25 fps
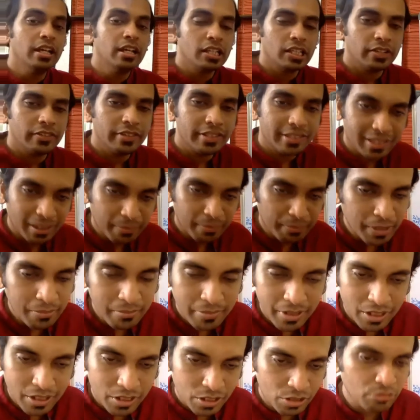Now in step
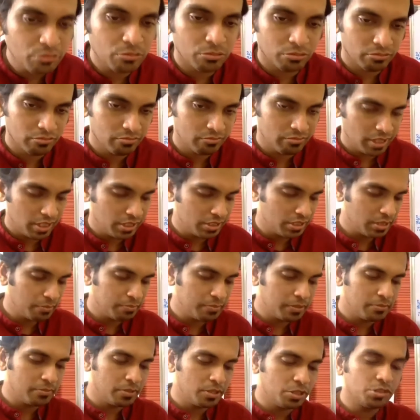number 2,
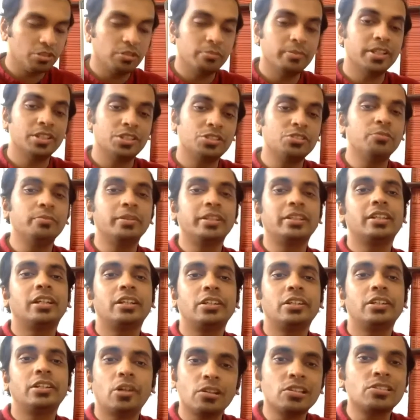you'll be assuming
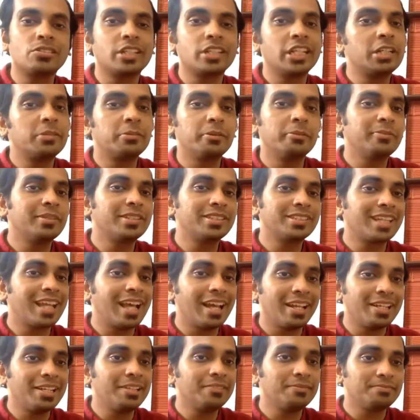that all the straight members
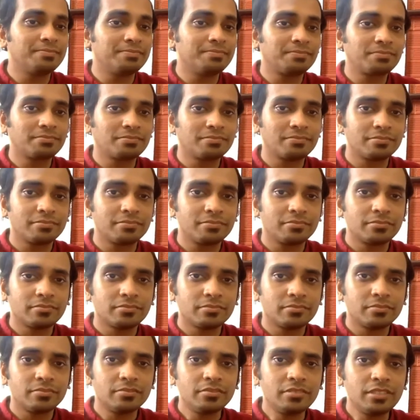carry.
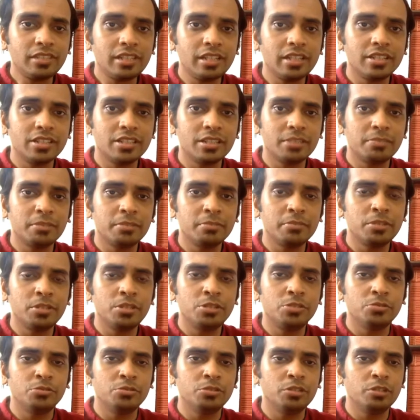In step number
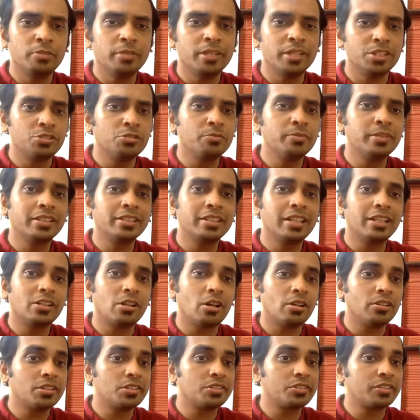2, you'll be assuming that
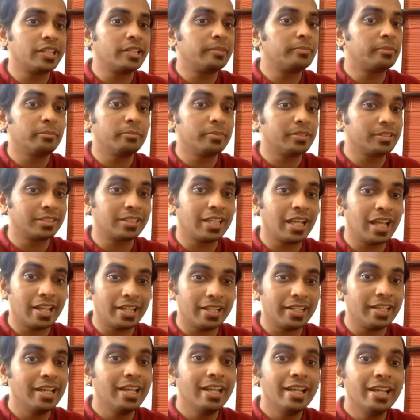all the straight members
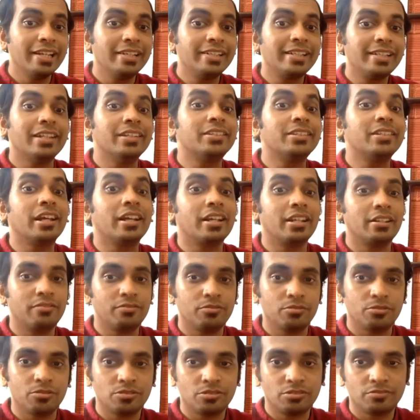carry tensile
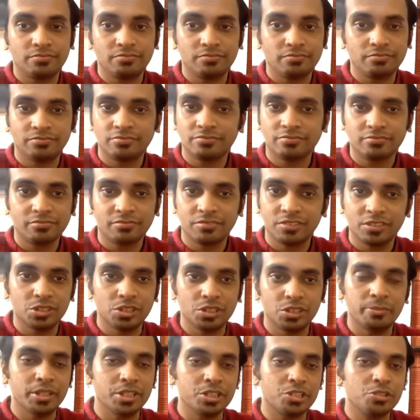force.
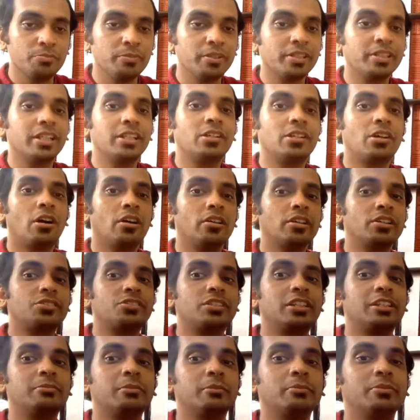You'll be assuming that all the
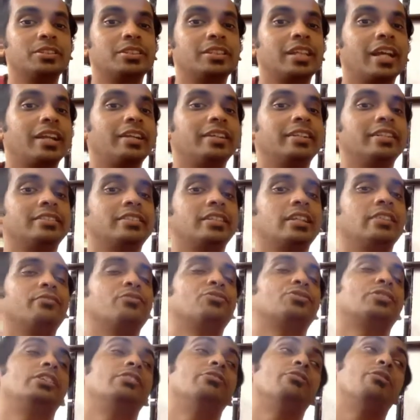straight members carry tensile
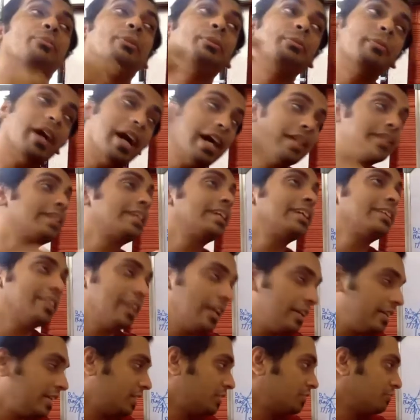force, and you'll be marking
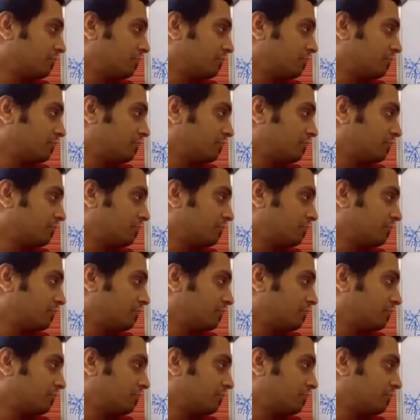that.